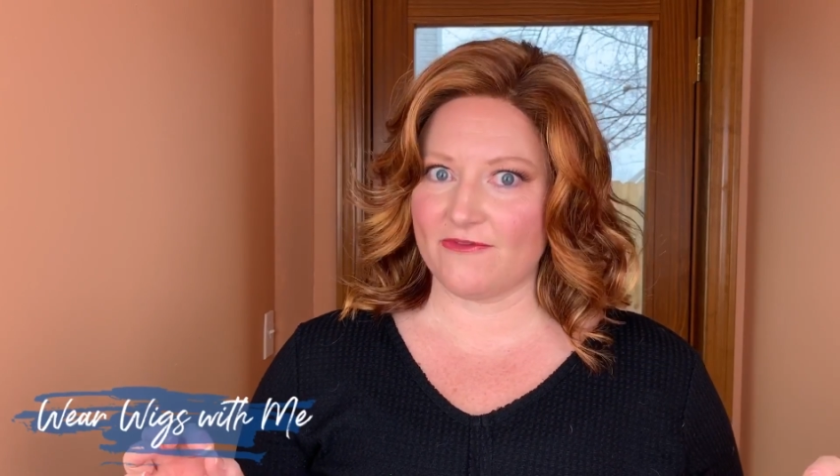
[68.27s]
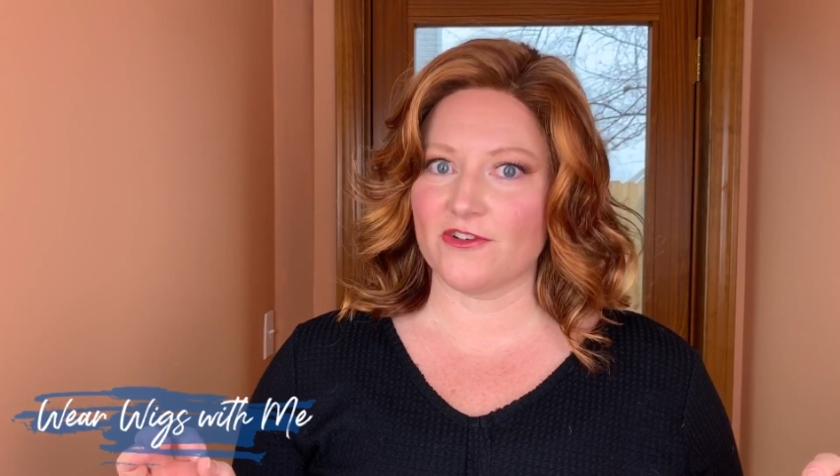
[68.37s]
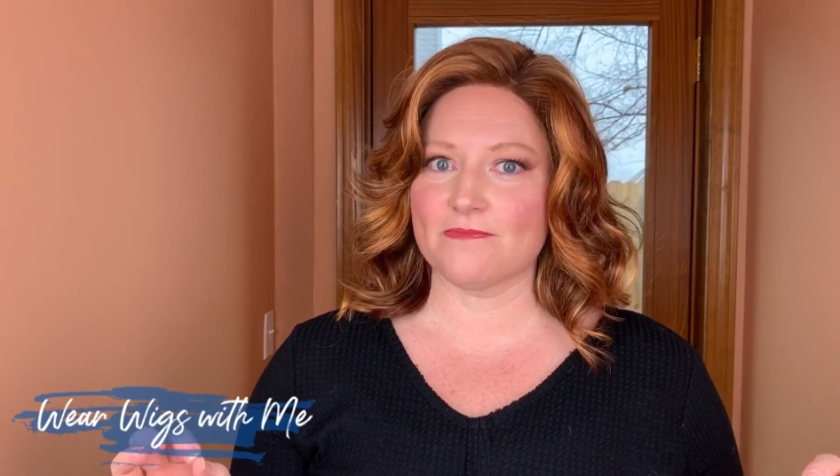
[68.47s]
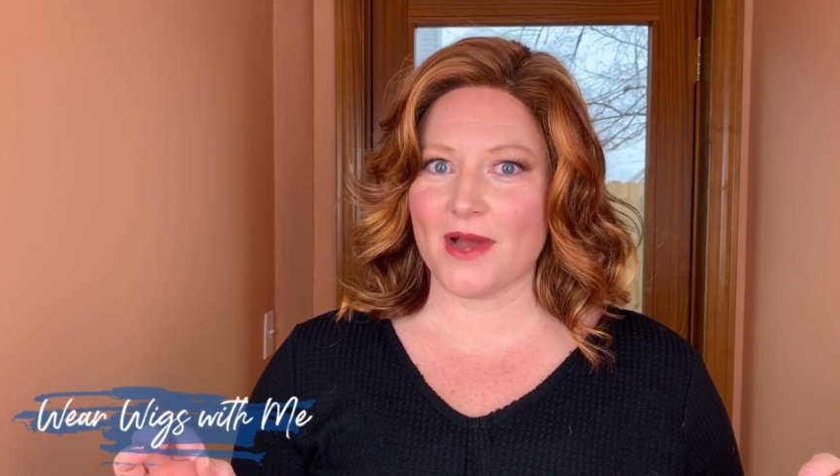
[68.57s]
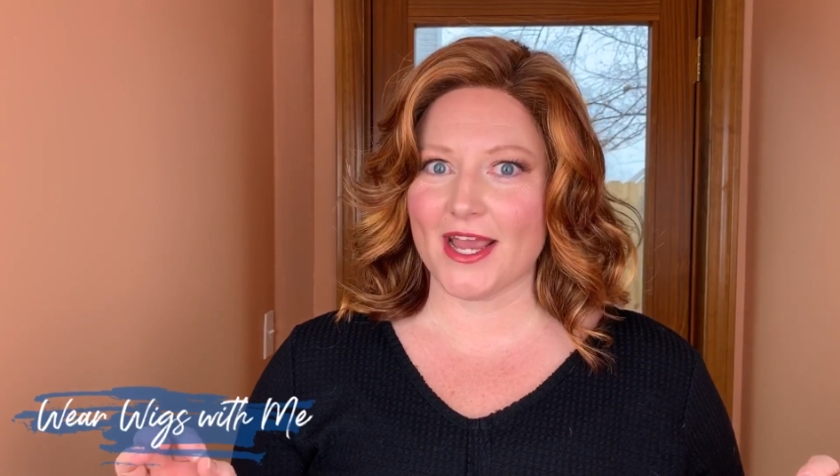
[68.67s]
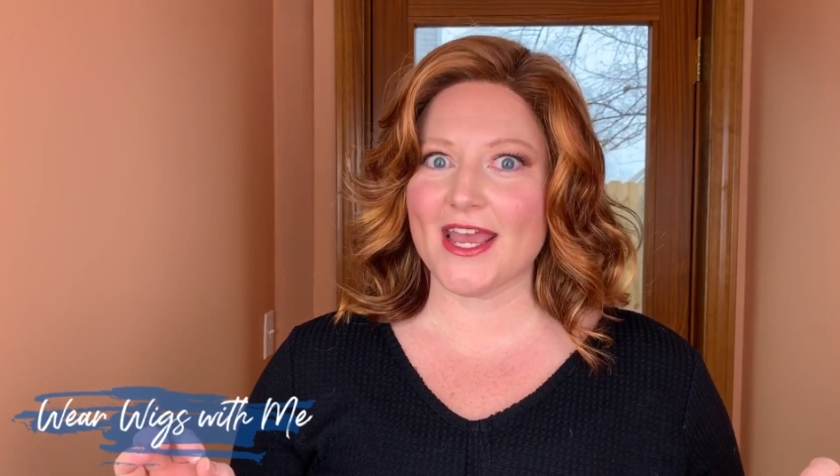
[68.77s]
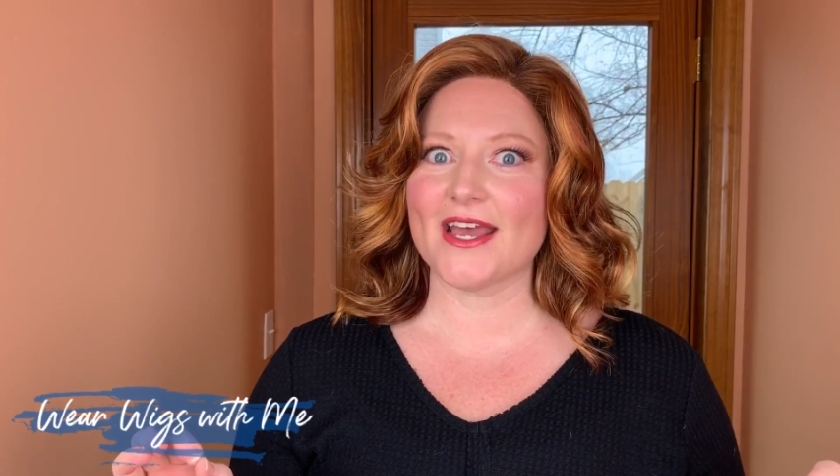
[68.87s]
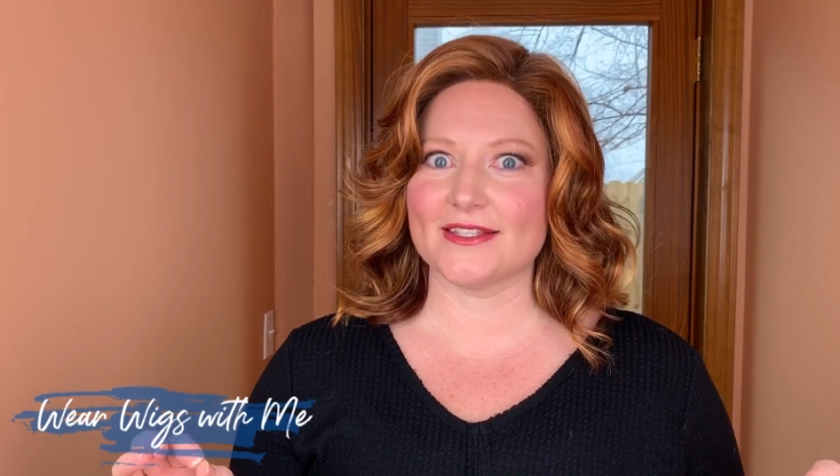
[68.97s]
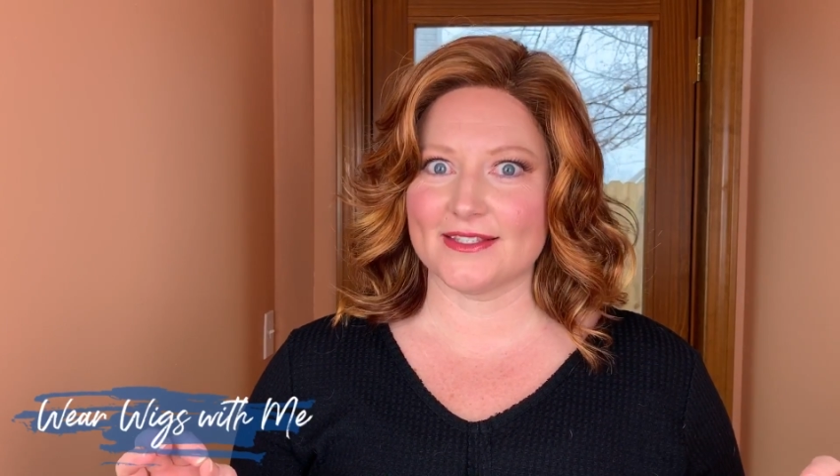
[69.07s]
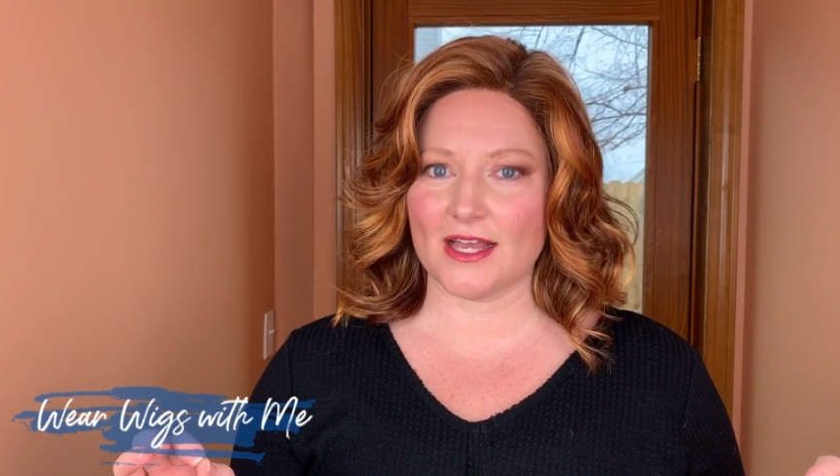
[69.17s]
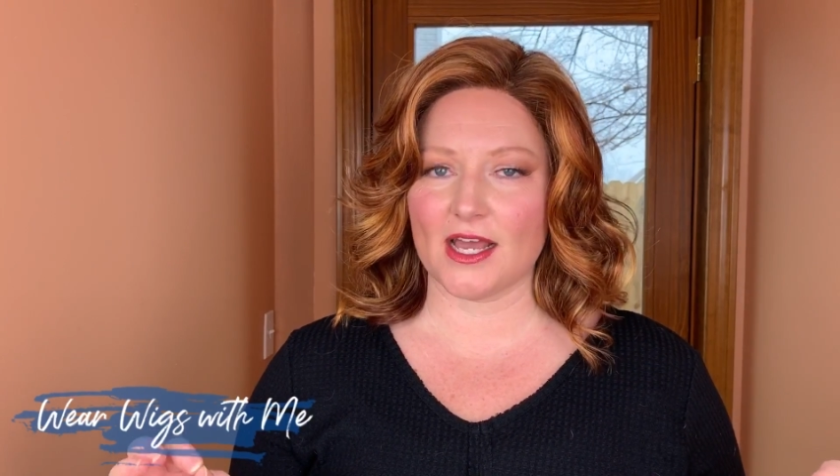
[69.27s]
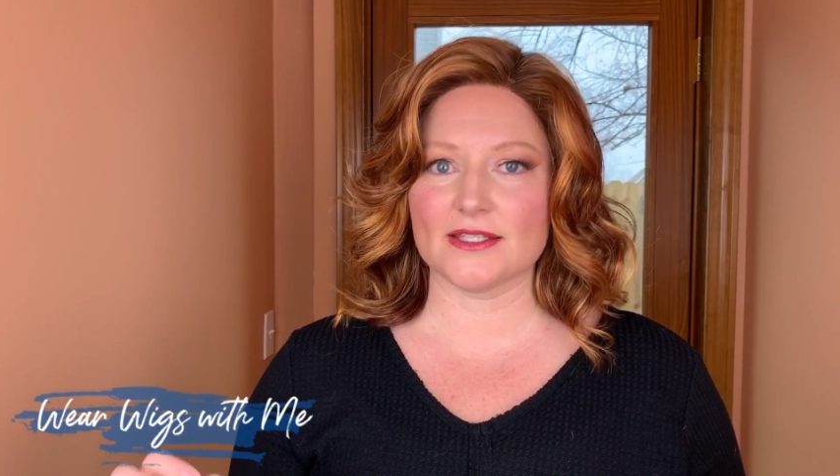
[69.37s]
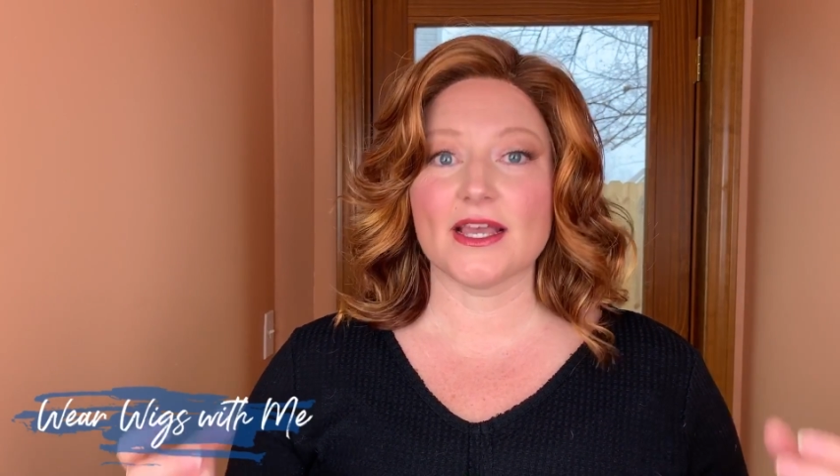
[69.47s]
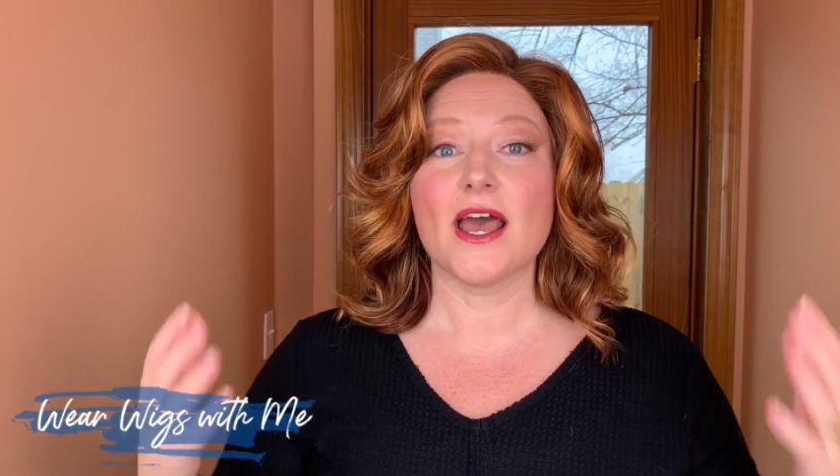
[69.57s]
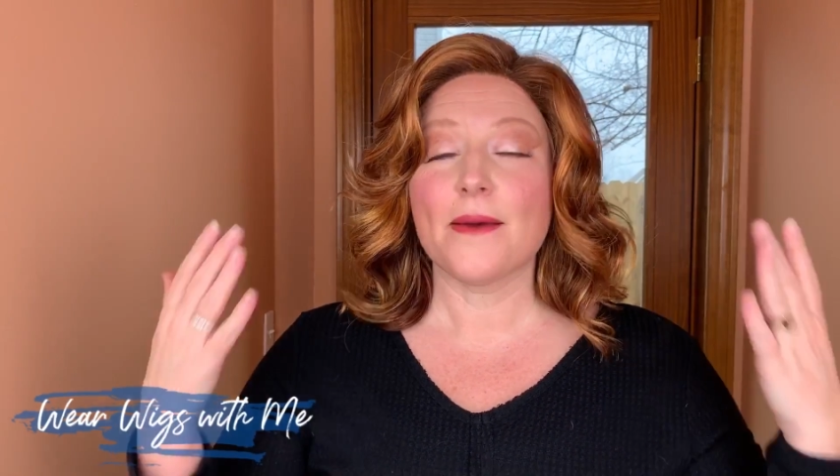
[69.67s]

for my head size,